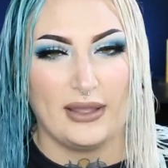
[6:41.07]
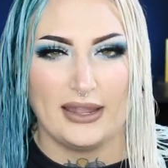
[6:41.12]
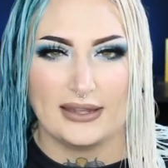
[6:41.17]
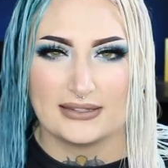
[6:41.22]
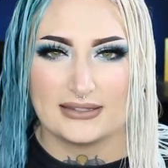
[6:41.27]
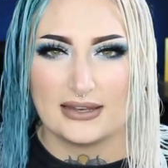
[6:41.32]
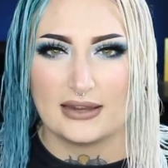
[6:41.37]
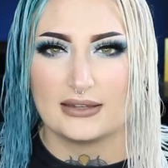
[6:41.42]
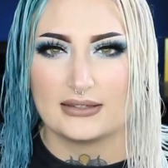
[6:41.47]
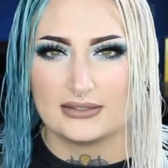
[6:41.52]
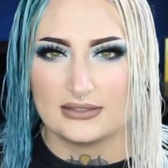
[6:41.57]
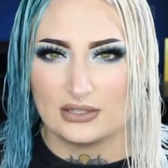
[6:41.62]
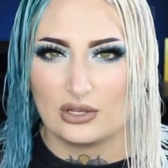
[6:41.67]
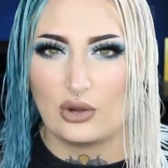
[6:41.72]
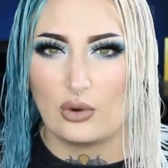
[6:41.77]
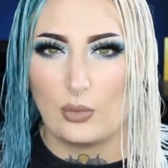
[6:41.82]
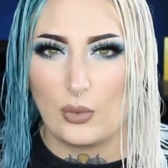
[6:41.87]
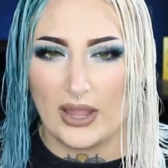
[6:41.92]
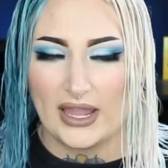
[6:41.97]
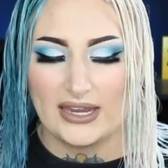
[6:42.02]
way it's not
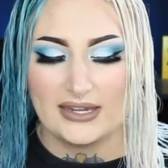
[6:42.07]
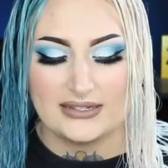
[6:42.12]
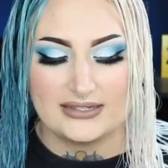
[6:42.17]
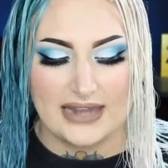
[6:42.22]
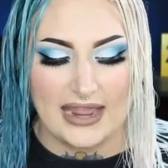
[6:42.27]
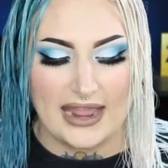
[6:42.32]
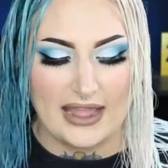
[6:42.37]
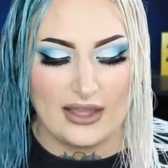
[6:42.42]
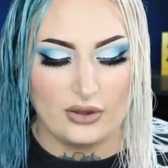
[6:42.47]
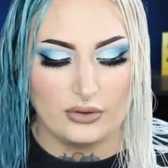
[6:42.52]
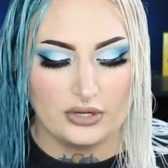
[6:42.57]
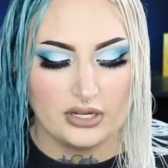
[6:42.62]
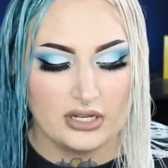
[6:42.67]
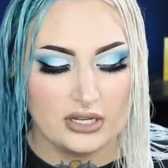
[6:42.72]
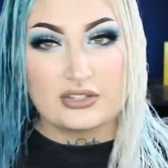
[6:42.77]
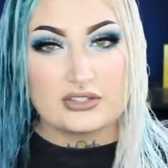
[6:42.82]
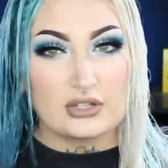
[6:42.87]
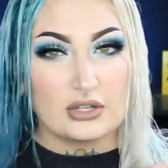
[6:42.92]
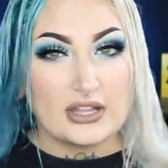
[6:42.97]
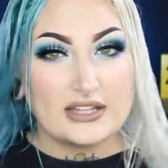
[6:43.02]
so weighed down.
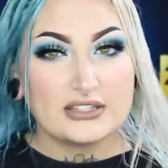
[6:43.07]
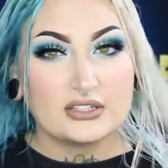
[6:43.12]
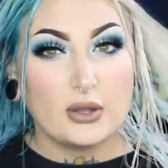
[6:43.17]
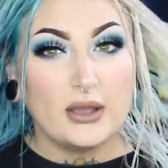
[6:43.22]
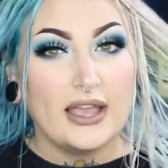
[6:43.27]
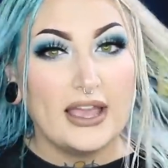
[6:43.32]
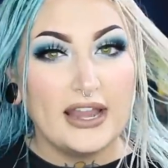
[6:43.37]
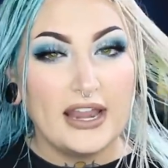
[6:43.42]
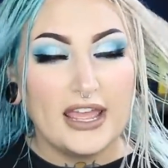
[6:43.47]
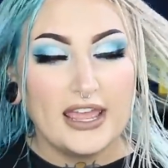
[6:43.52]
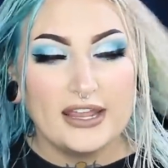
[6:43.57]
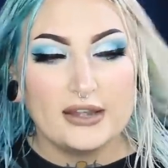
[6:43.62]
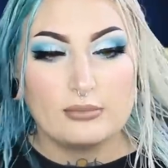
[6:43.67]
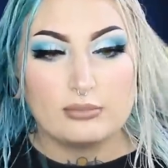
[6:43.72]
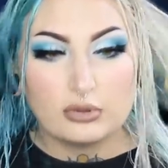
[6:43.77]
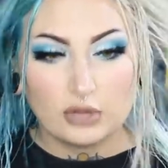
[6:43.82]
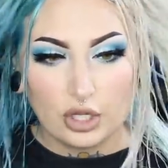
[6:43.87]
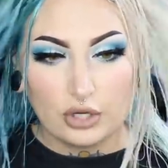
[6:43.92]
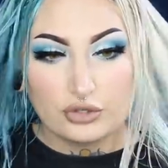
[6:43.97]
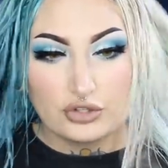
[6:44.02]
So let's go ahead and
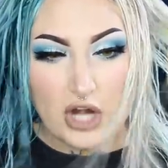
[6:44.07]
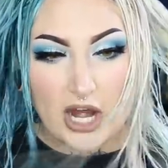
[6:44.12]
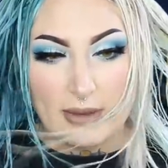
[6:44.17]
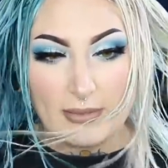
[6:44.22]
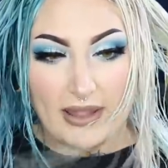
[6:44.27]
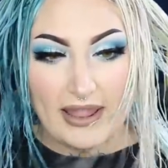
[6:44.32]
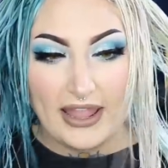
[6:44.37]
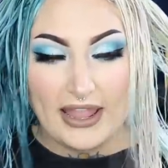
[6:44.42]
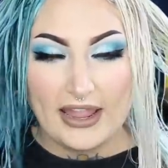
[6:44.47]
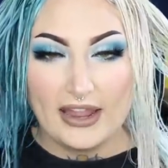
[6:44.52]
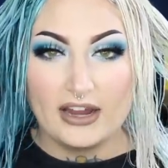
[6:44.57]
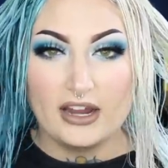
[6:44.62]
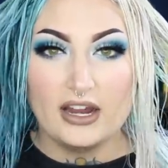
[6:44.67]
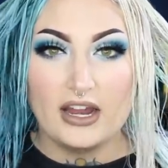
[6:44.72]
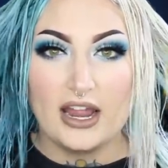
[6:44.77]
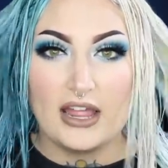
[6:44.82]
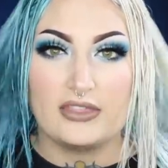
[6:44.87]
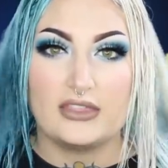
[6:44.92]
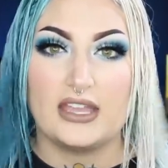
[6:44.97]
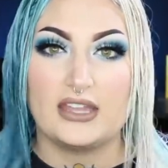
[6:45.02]
blow dry my hair
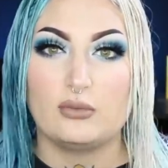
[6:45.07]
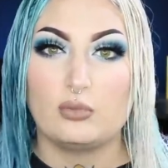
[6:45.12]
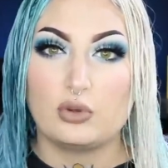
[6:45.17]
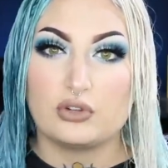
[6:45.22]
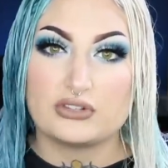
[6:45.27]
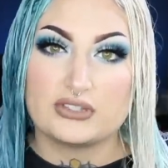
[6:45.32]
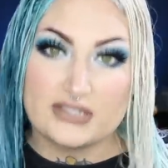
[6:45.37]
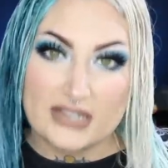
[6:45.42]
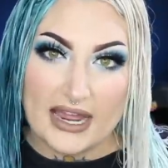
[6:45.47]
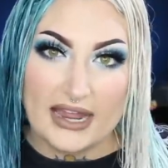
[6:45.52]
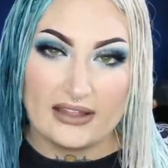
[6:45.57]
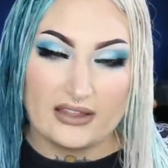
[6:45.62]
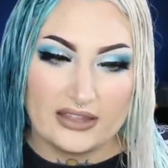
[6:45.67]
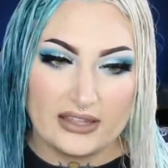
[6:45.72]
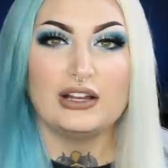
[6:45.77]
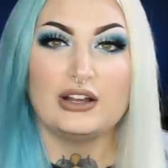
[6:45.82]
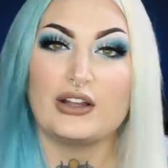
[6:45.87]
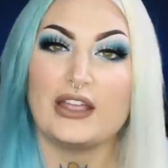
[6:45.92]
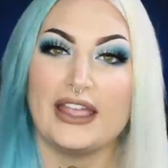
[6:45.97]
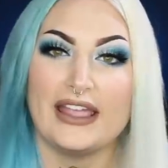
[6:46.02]
and then we'll style
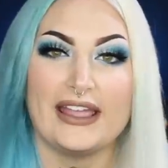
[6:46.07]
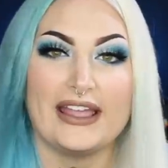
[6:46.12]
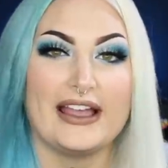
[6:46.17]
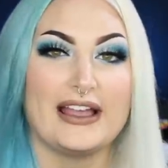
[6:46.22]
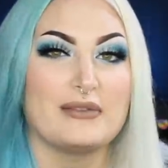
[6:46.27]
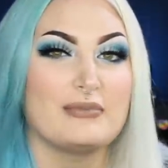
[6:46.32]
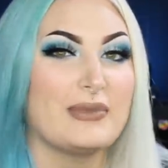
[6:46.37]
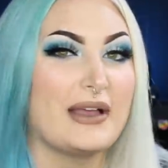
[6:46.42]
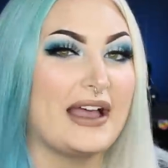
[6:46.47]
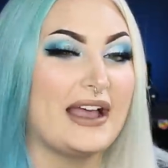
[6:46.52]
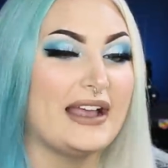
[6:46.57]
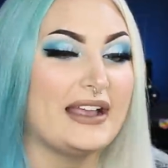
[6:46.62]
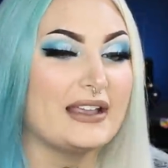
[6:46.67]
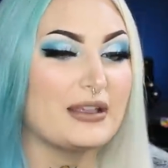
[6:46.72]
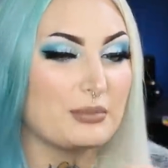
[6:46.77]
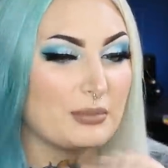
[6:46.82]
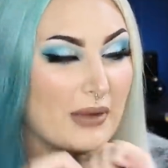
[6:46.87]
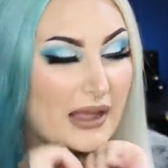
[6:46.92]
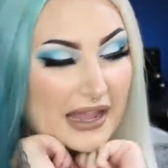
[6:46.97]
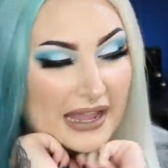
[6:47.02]
it. Okay, I'm
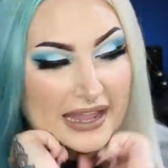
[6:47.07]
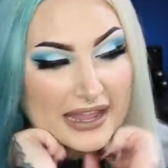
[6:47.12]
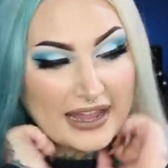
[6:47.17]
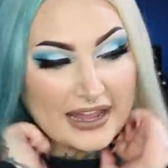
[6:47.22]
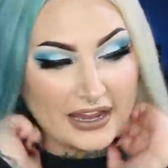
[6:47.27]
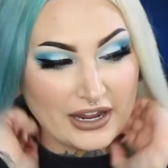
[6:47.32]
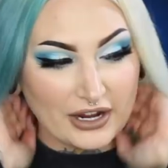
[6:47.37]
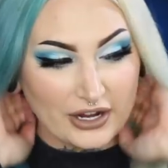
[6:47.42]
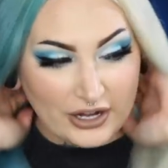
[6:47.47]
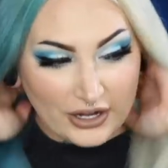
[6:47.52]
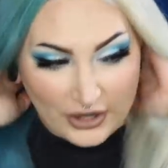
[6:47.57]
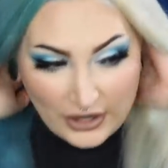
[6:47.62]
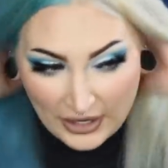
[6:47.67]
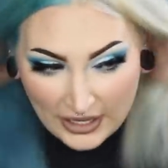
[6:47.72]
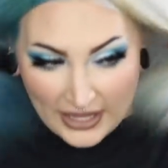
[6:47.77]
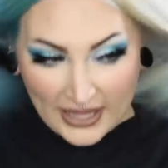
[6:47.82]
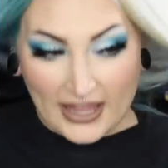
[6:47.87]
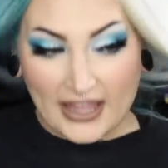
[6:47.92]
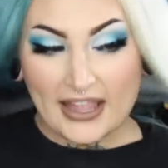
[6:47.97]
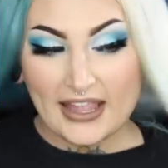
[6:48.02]
back. My hair
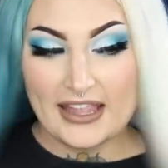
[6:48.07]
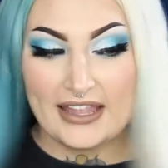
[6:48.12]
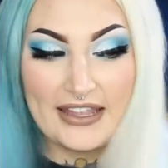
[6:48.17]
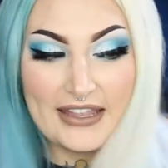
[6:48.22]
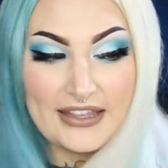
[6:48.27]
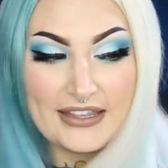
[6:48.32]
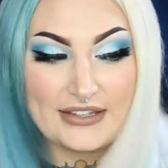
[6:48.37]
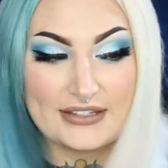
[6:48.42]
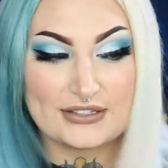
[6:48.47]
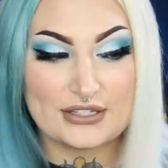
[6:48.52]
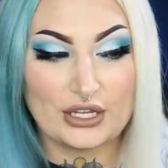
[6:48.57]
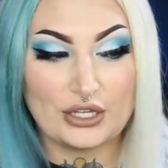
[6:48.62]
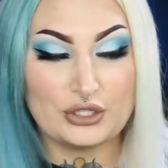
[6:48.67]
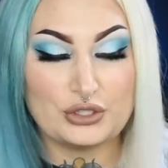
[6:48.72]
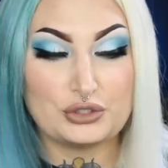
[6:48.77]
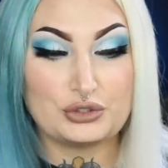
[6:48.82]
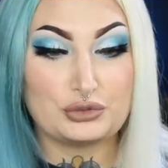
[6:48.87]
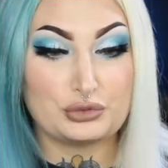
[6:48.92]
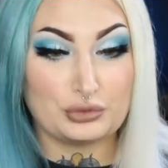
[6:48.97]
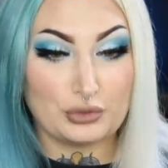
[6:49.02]
is
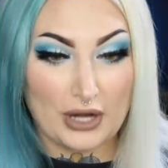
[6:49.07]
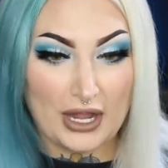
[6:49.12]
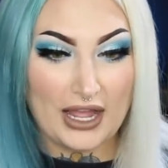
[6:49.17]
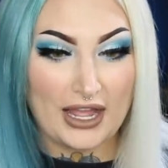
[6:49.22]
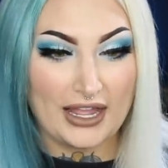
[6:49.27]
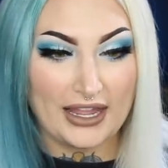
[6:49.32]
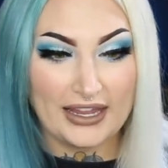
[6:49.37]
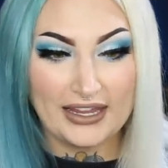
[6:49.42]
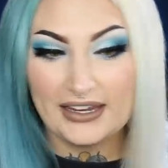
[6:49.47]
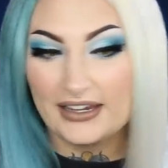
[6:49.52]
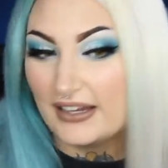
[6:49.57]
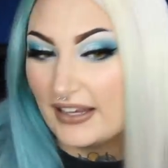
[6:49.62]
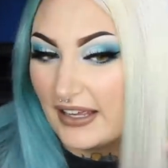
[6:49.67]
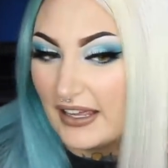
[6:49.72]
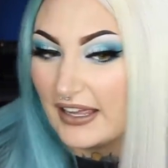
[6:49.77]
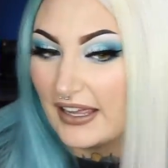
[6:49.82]
dried.